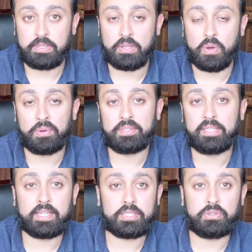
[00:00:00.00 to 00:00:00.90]
The only thing
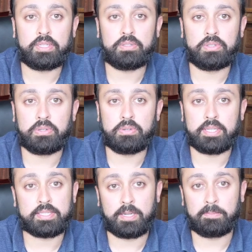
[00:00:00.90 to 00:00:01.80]
that you need to do
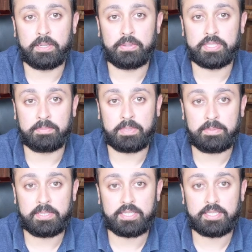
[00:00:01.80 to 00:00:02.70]
is upload some
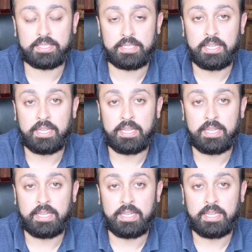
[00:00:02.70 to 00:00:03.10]
images,